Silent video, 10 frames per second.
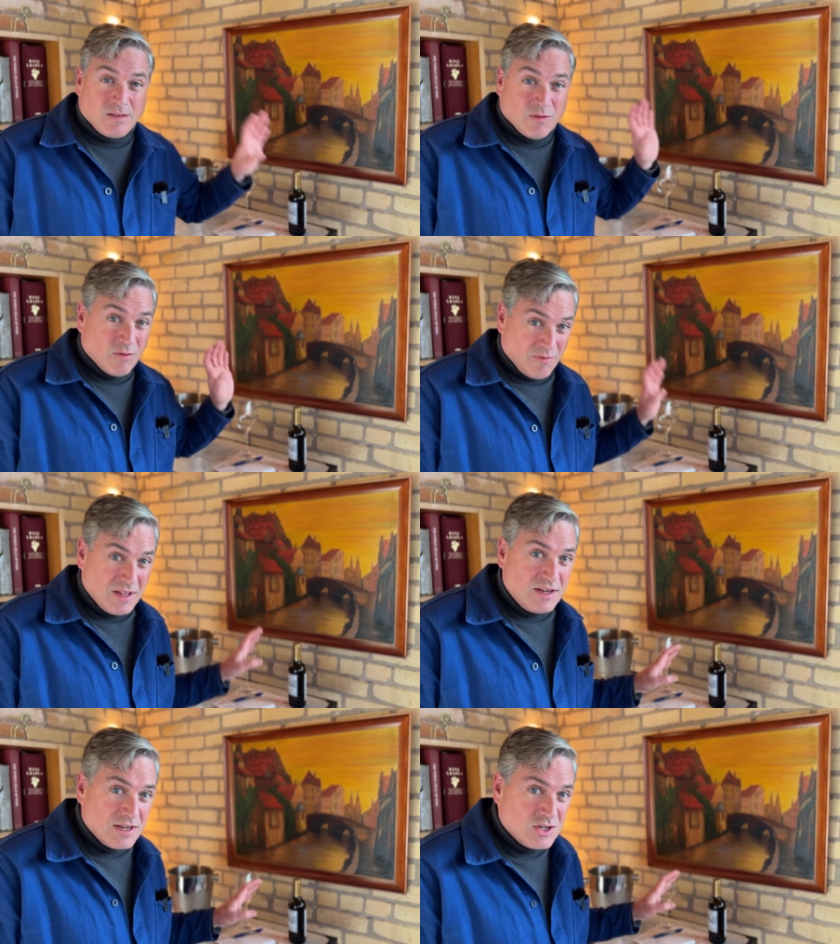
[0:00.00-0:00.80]

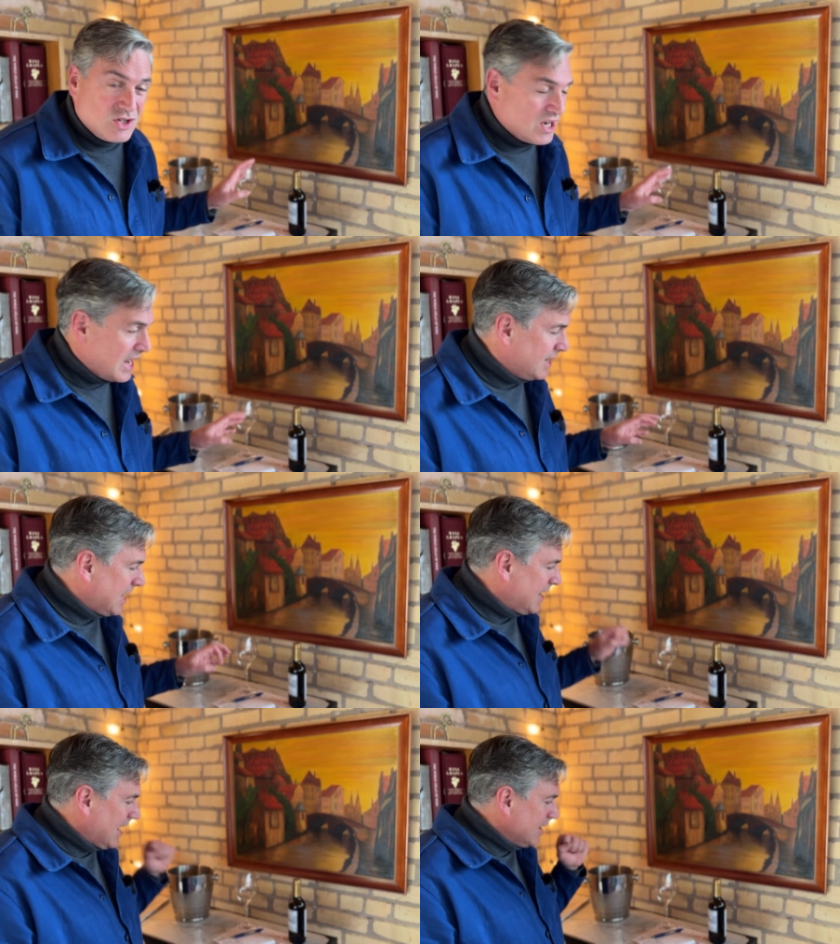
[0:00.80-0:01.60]
vintage date,
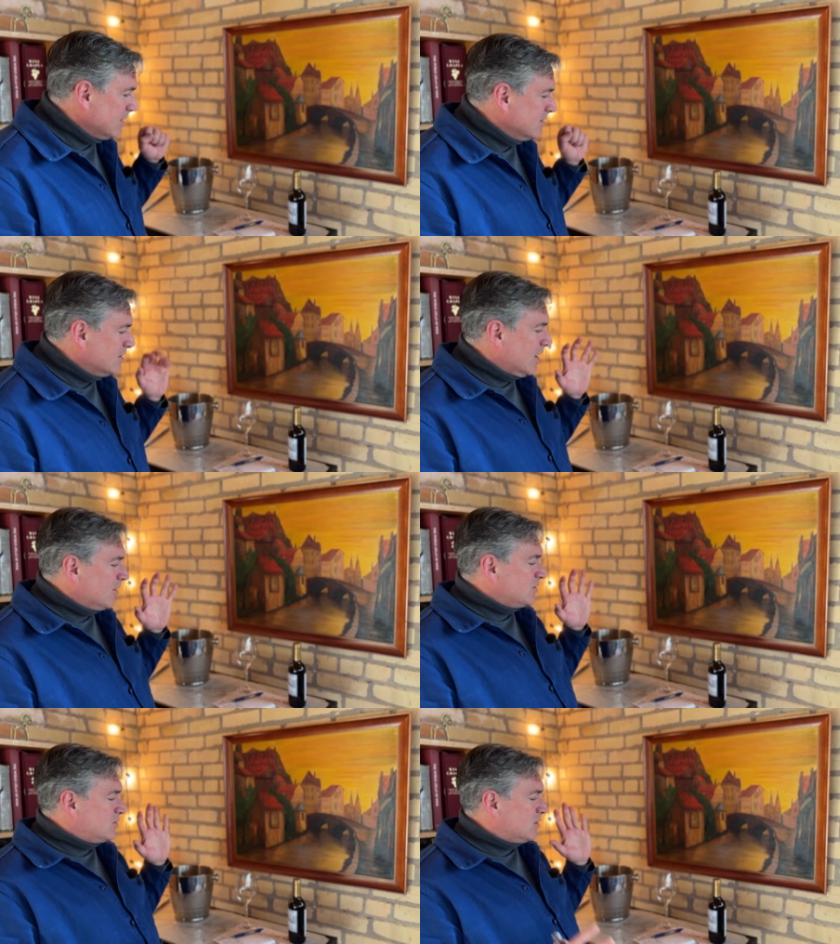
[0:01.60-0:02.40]
and I
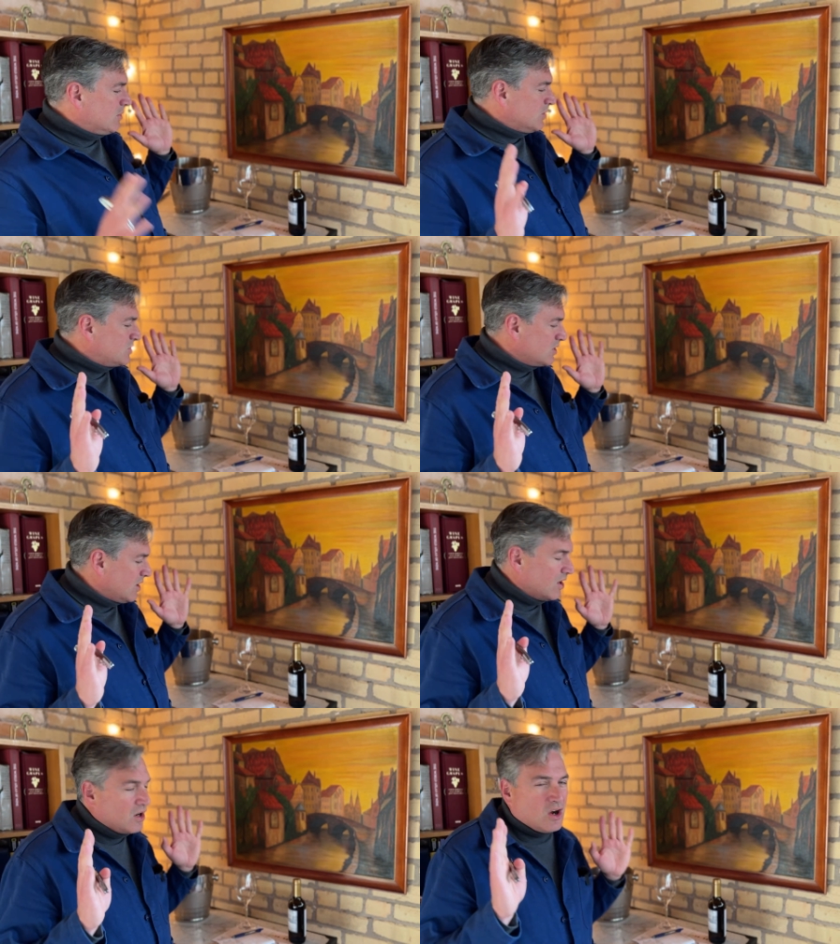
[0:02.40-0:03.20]
noticed the most
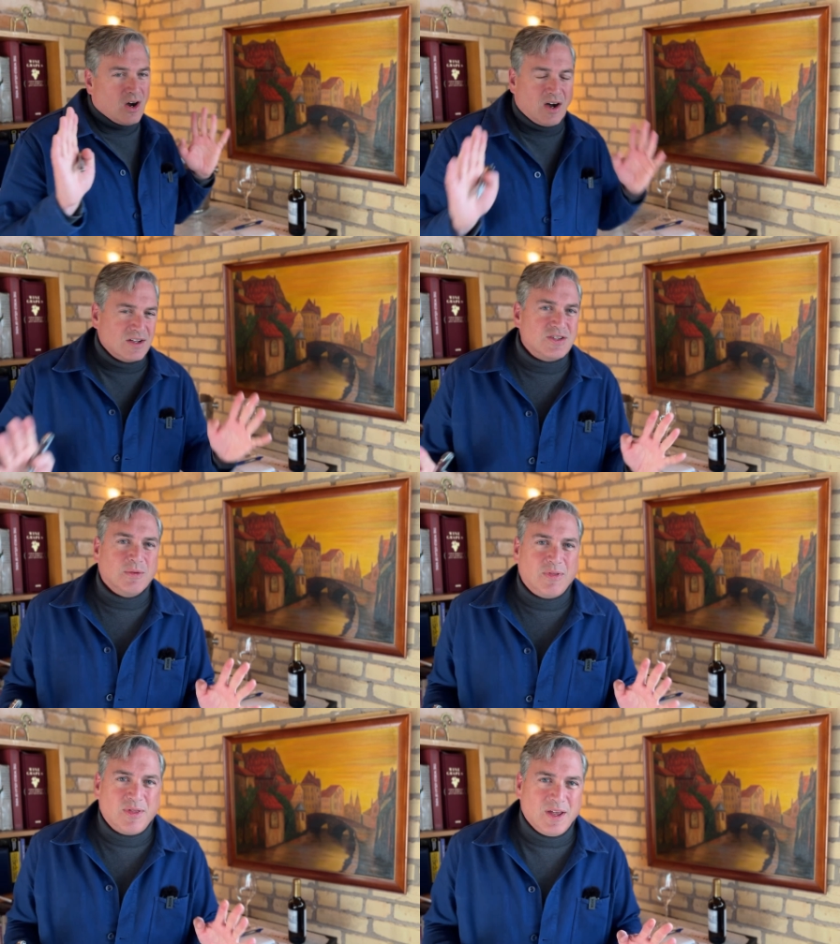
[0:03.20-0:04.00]
awesome
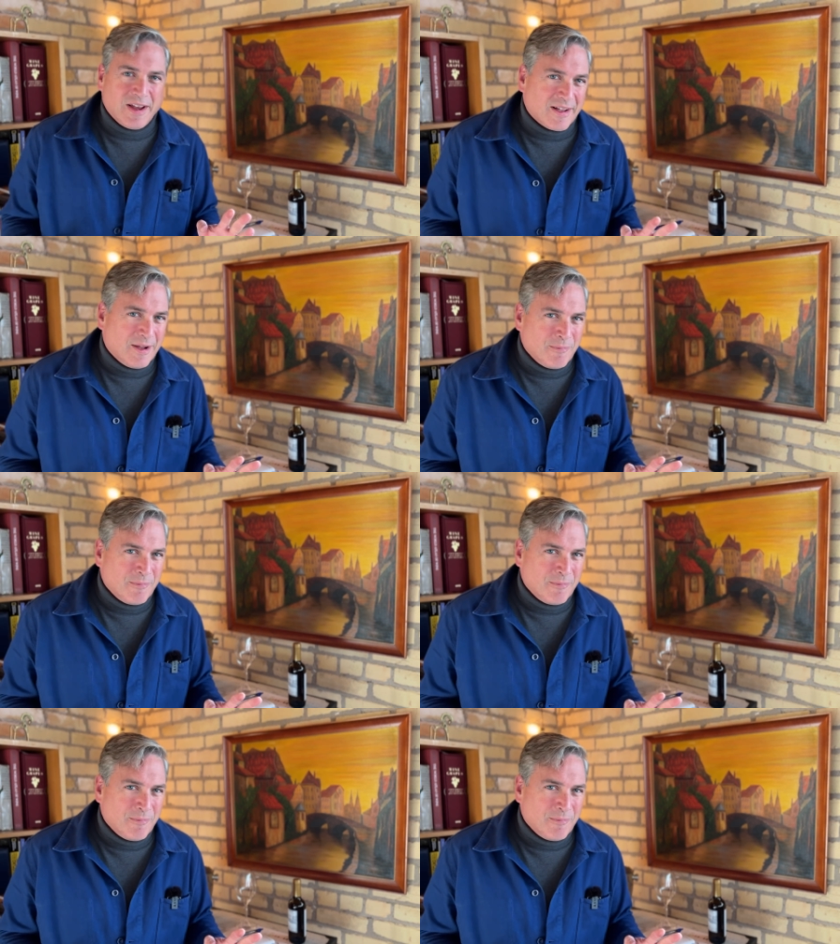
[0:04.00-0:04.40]
thing